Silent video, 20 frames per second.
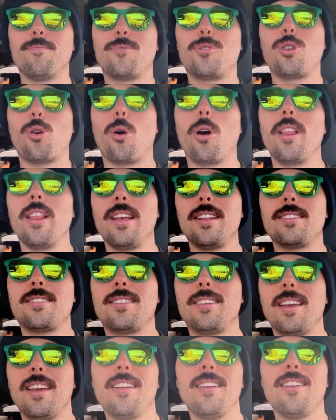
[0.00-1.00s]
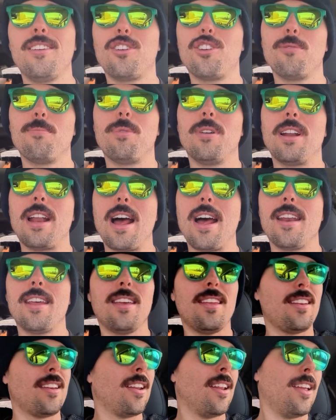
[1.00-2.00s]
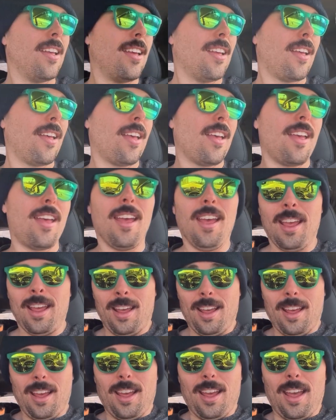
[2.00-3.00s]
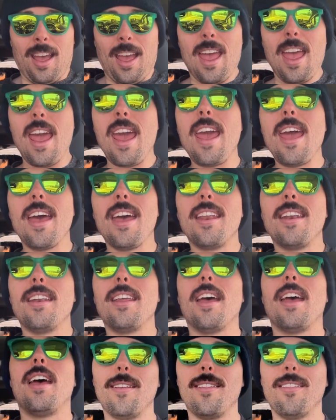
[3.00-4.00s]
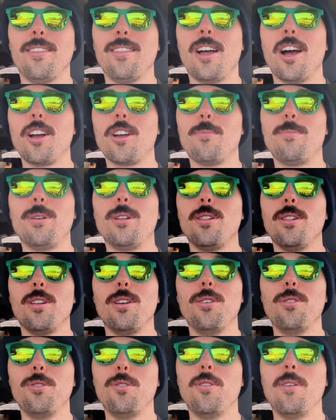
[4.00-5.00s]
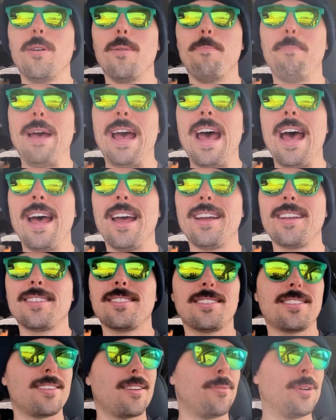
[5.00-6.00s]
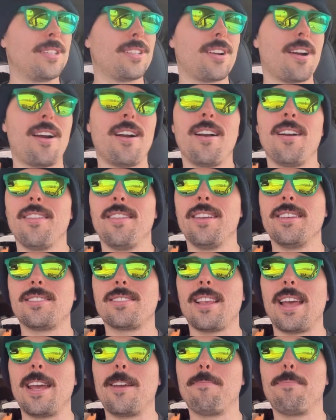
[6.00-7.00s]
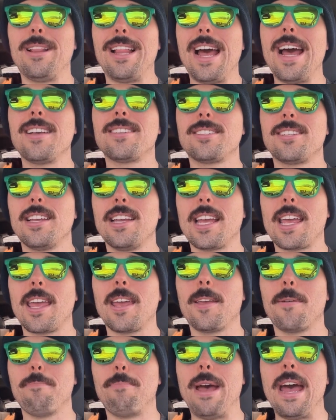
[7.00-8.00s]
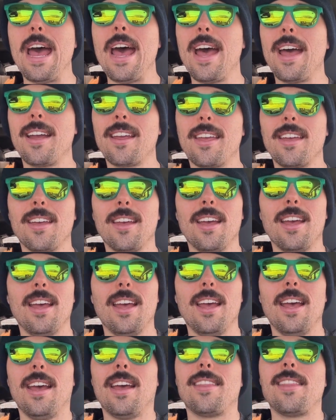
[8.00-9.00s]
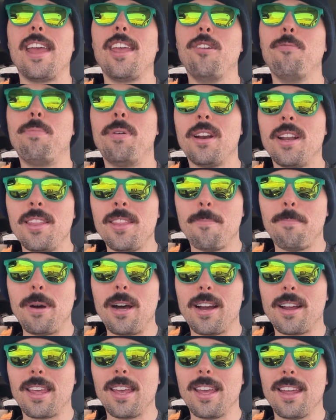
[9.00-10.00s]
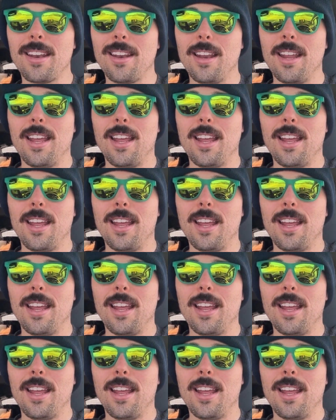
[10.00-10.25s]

toilet seat you can put on it, and luggable loo bags, which are this like plastic bag that you put in the bucket,